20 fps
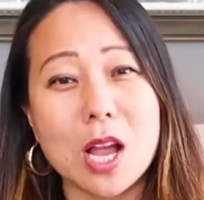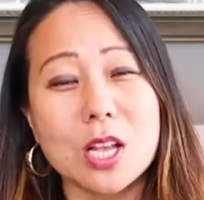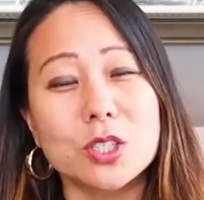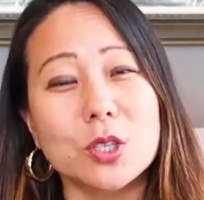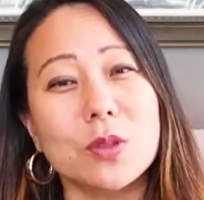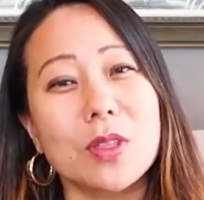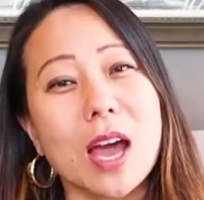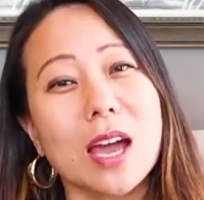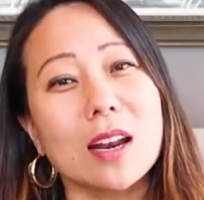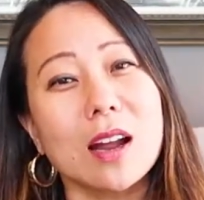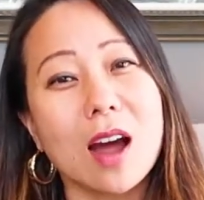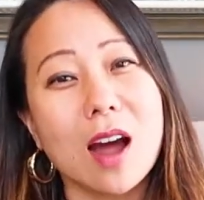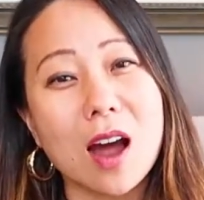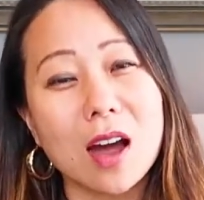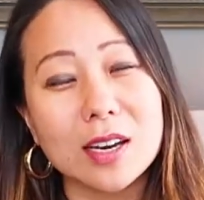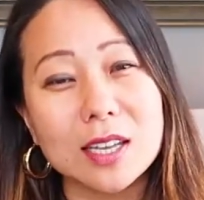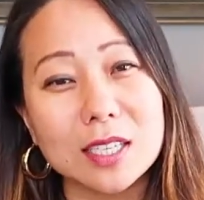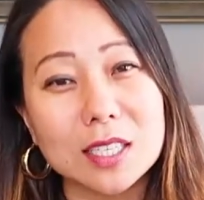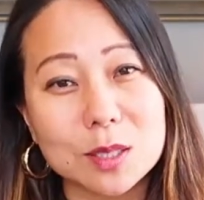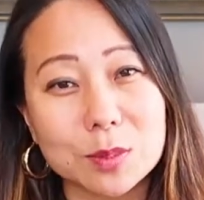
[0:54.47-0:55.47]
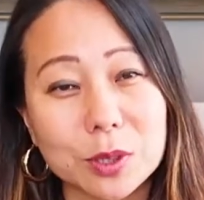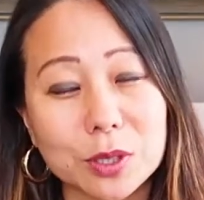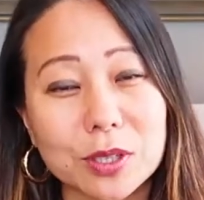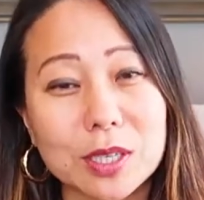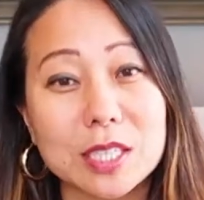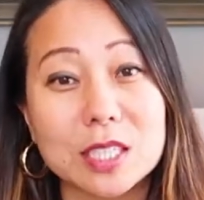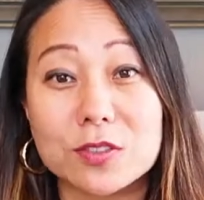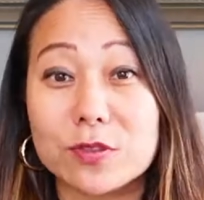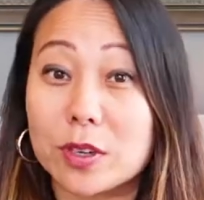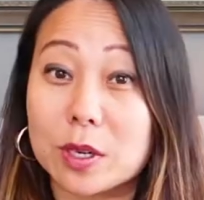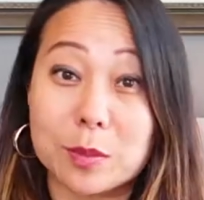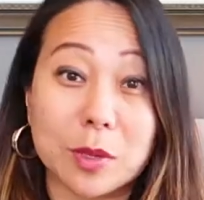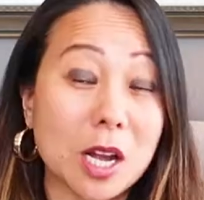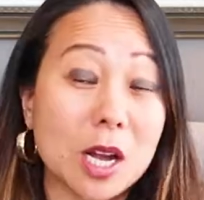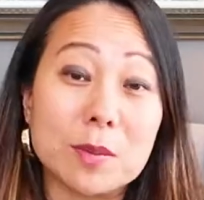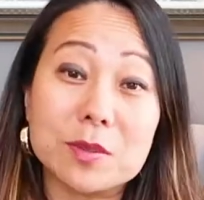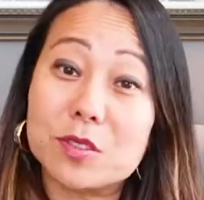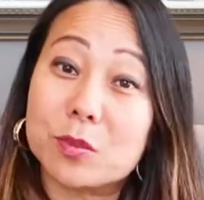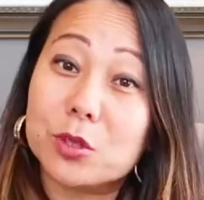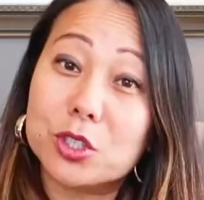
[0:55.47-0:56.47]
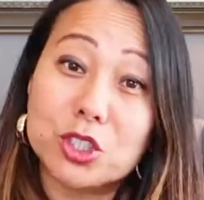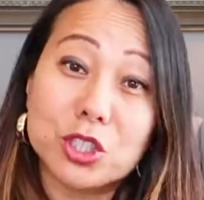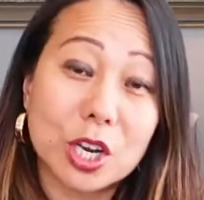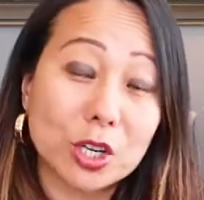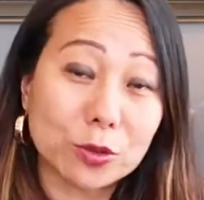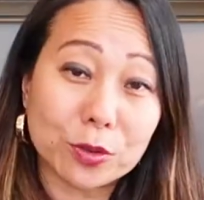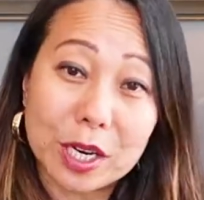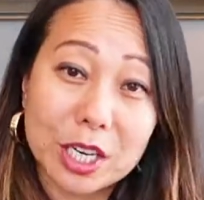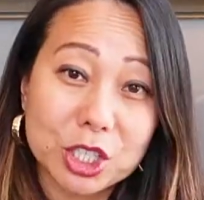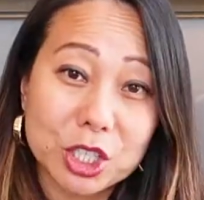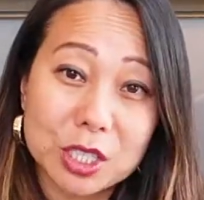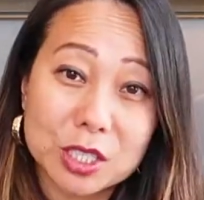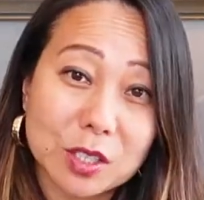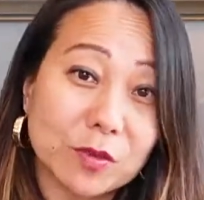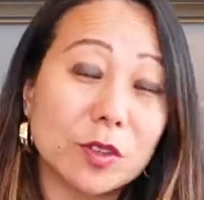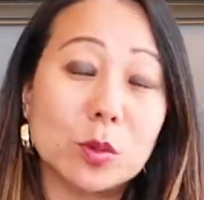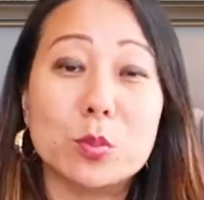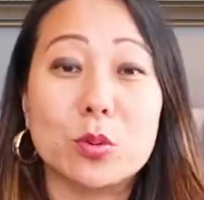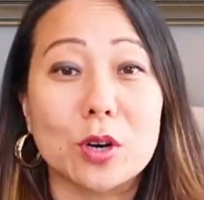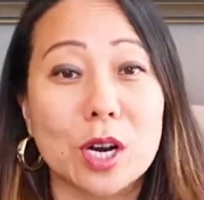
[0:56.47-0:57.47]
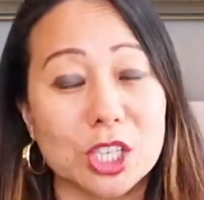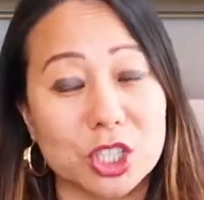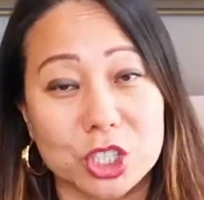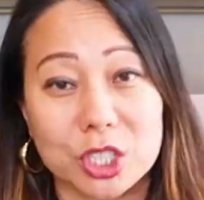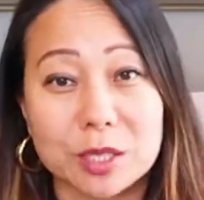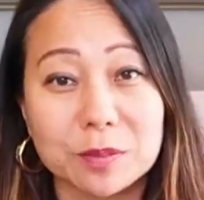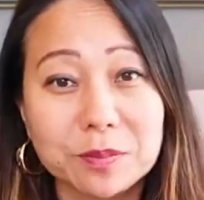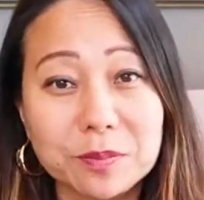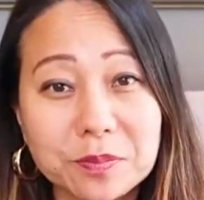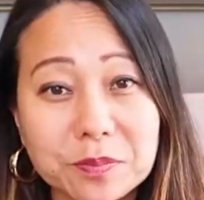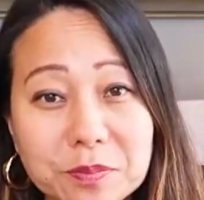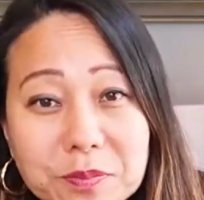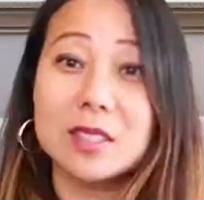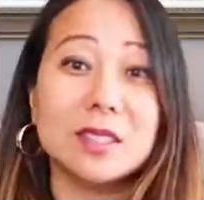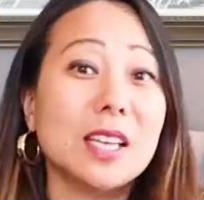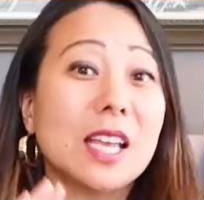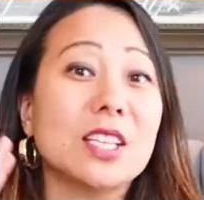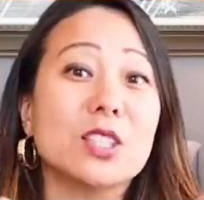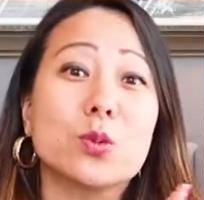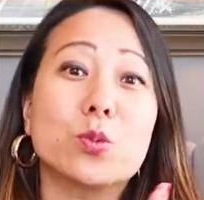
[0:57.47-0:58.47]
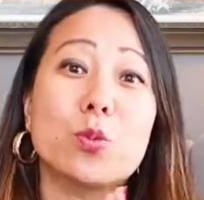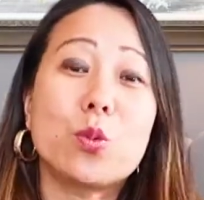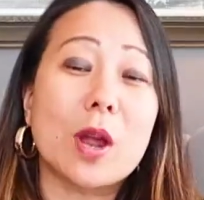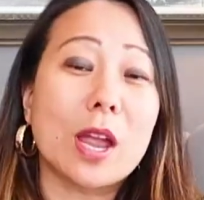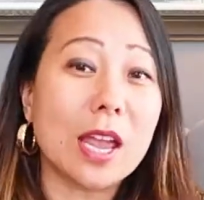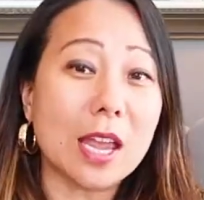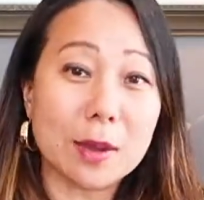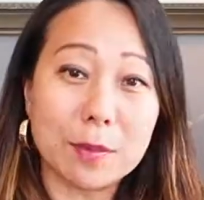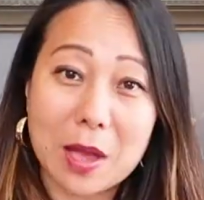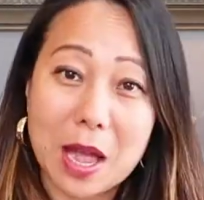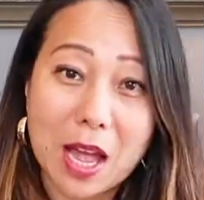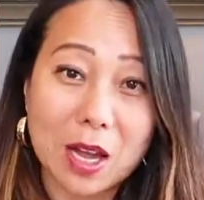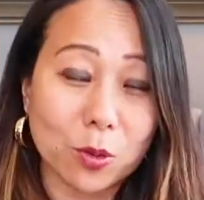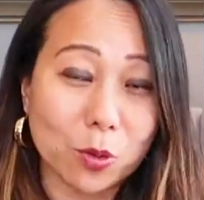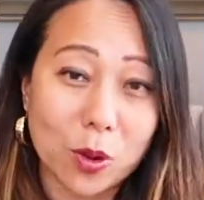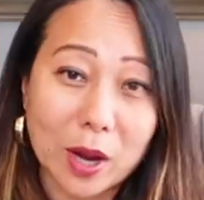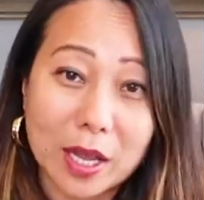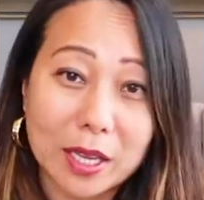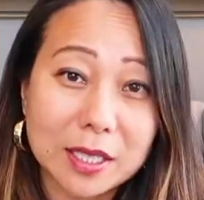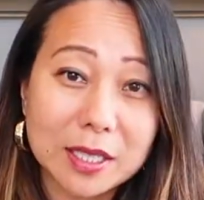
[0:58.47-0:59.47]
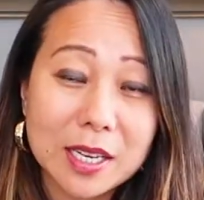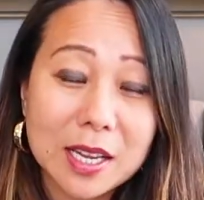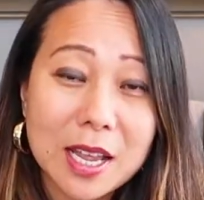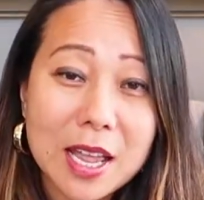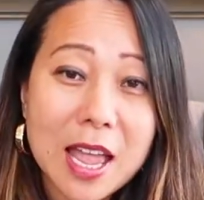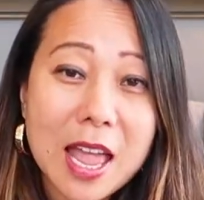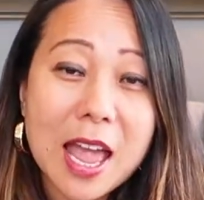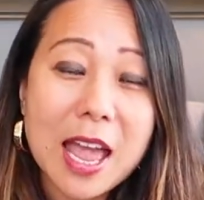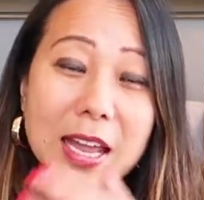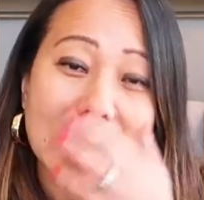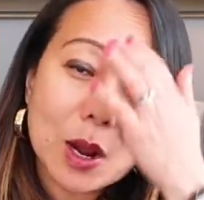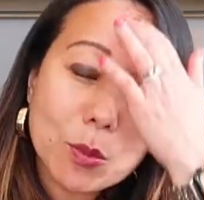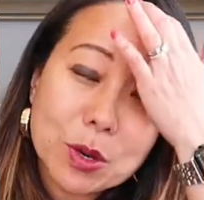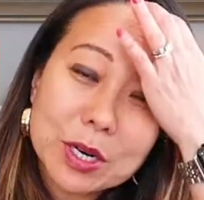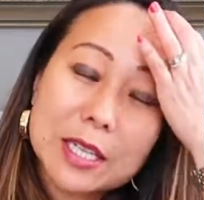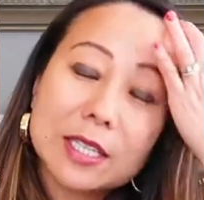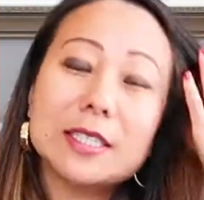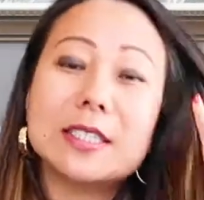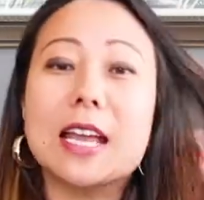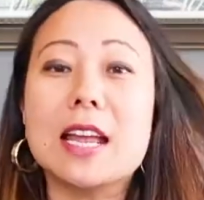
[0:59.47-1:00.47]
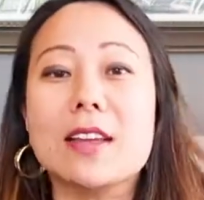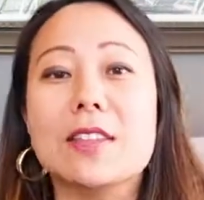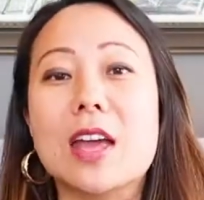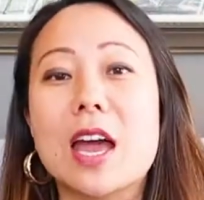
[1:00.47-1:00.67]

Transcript: So that Han experience comes from generations of oppression, dates way back when. And I want to say